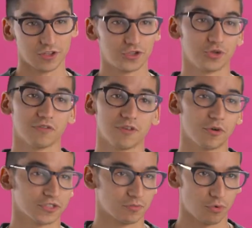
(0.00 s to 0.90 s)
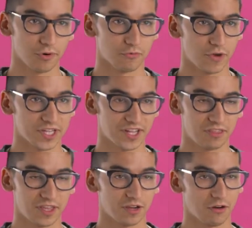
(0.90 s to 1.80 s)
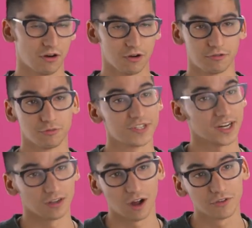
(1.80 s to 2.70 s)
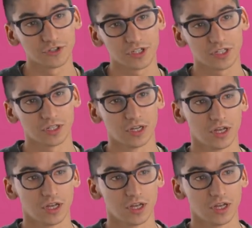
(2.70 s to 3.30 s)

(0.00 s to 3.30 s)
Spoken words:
Two of the most important ways, I think, are through technology.